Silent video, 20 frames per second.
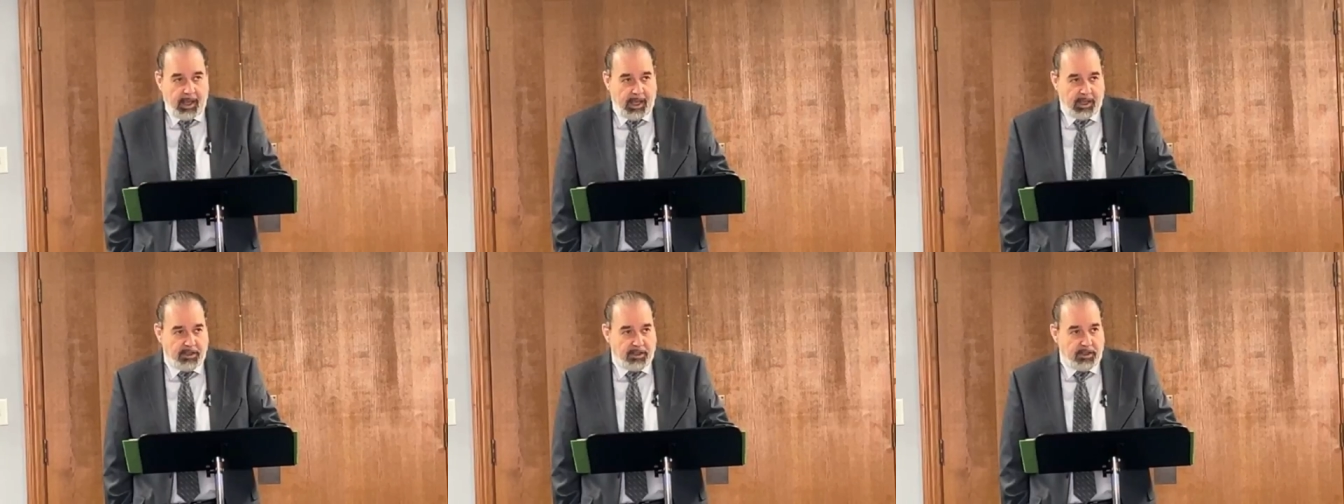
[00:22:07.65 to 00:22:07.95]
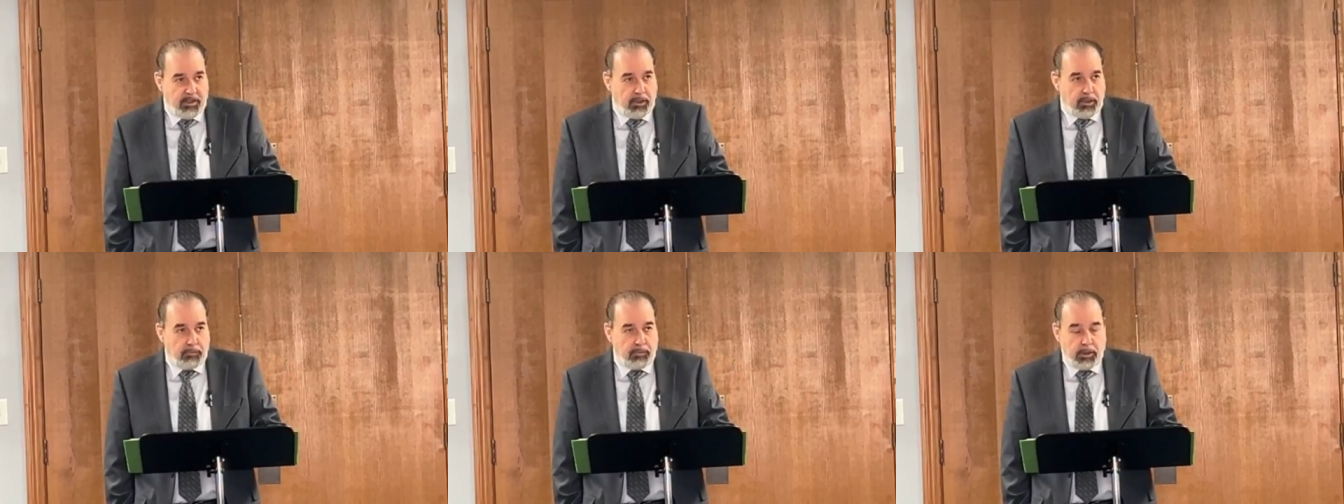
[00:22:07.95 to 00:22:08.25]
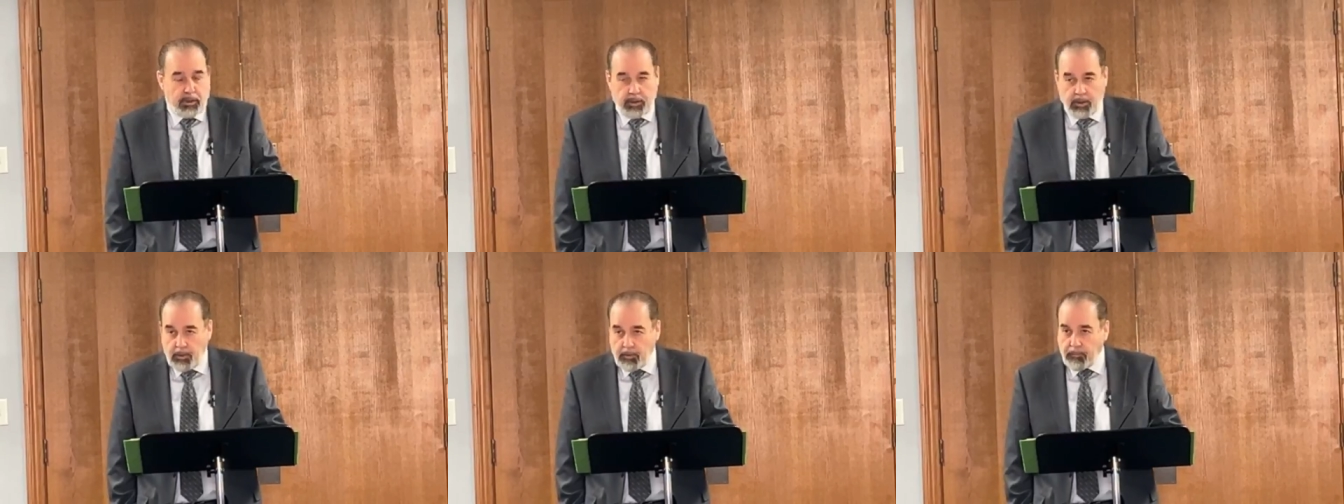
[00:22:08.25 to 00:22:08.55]
has to do
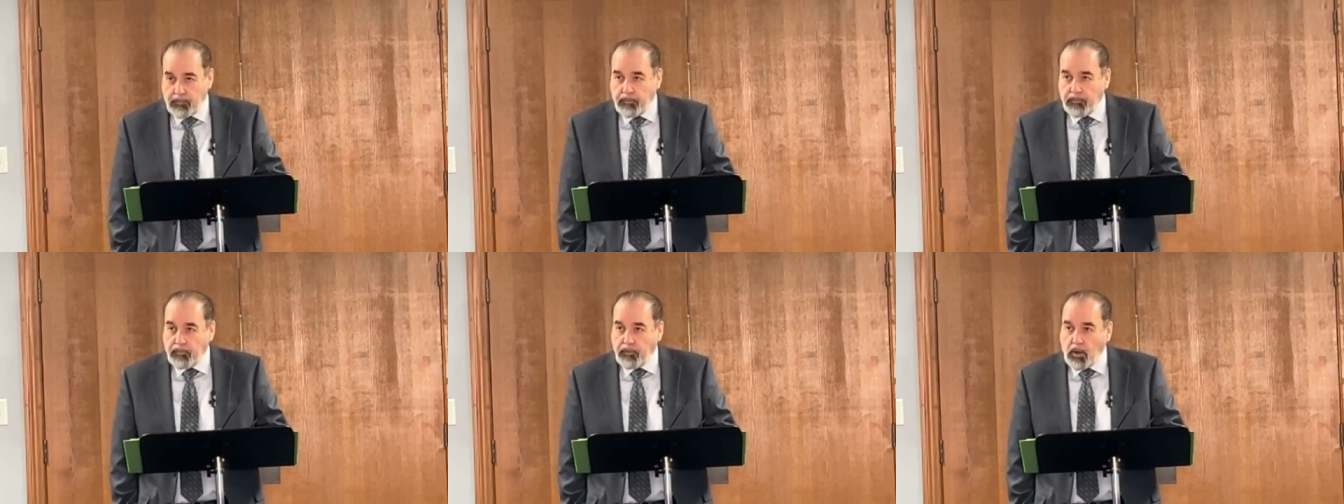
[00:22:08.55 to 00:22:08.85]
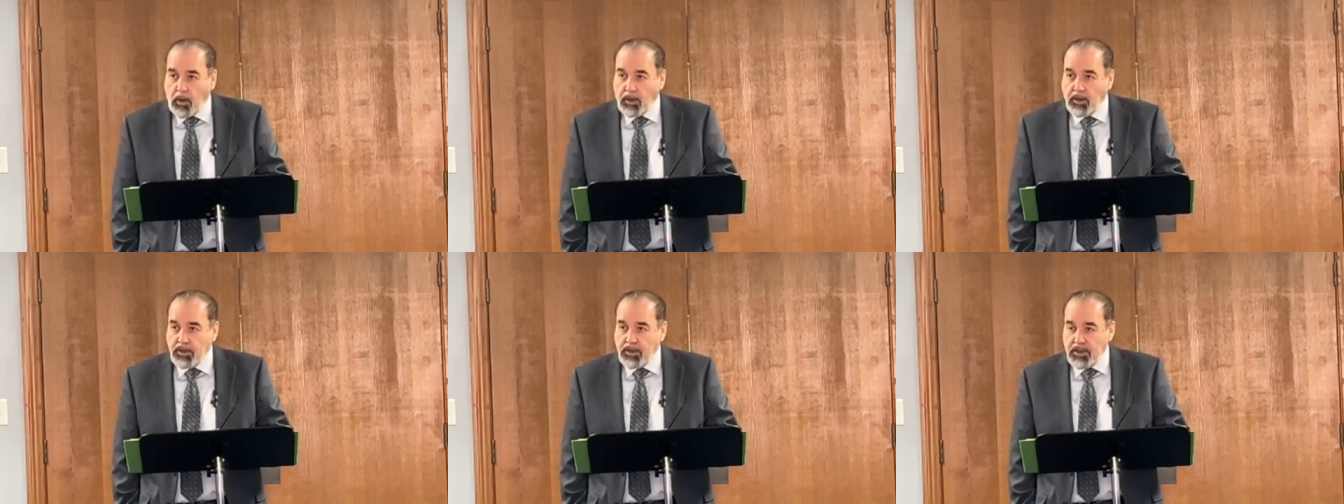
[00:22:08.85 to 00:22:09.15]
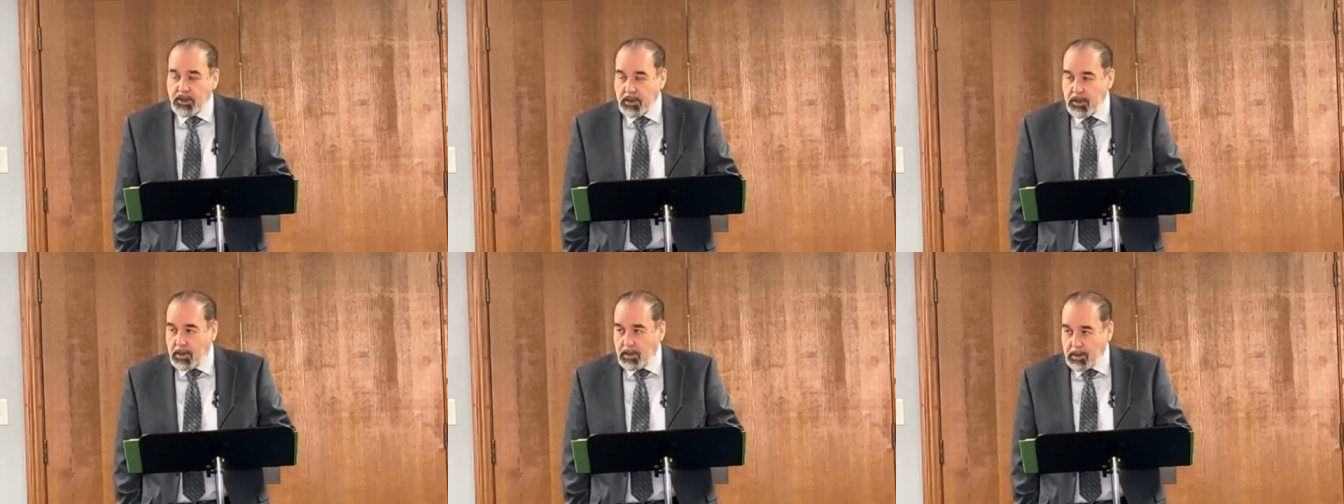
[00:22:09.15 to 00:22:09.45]
with
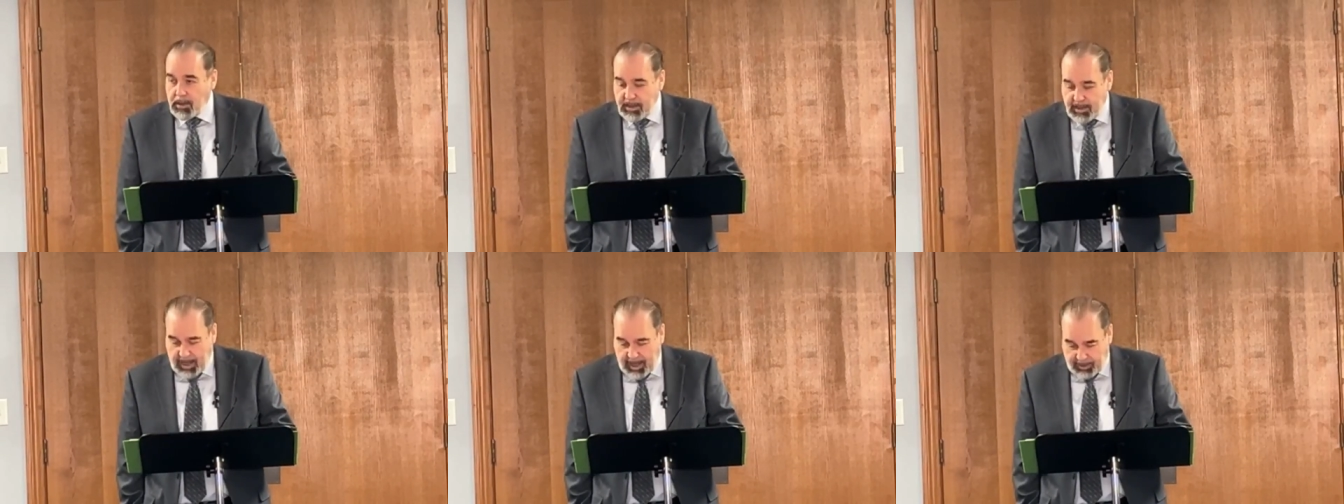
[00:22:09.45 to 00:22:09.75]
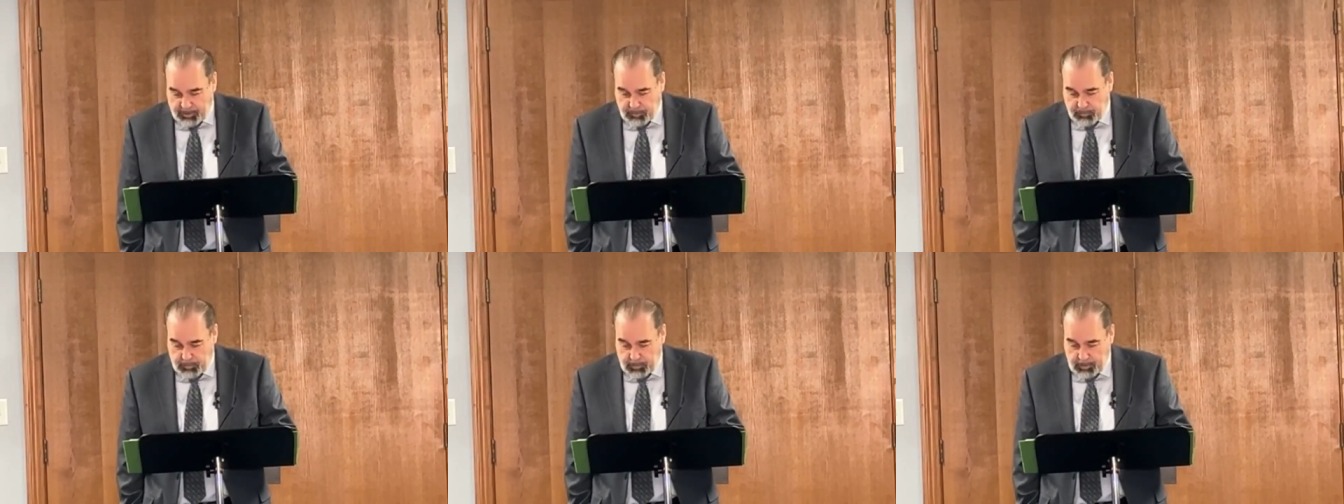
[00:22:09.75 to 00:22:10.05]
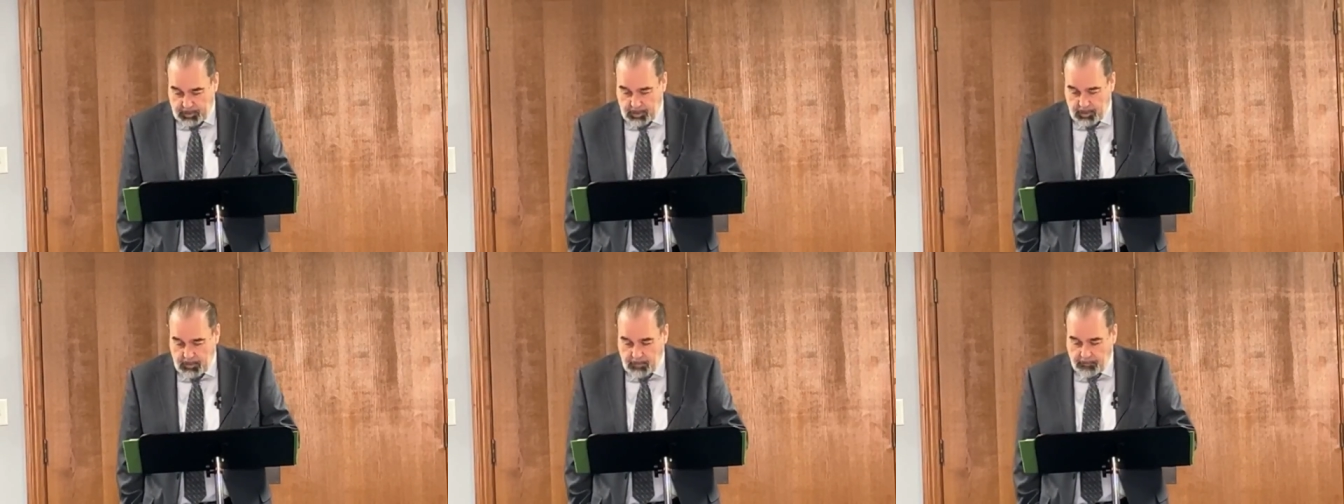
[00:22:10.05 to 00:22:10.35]
false
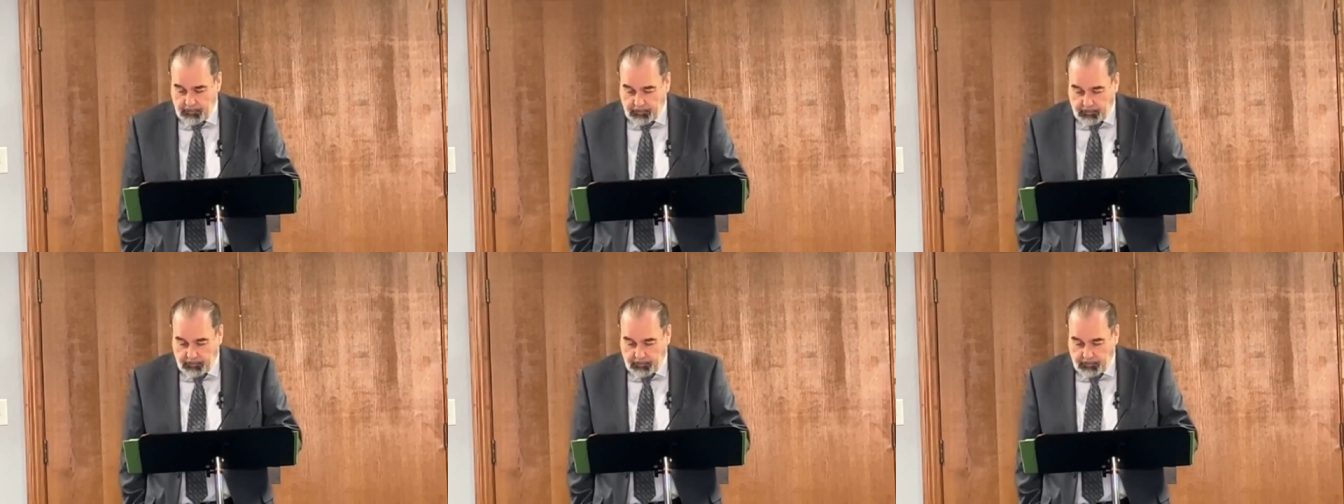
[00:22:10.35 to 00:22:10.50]
doctrine,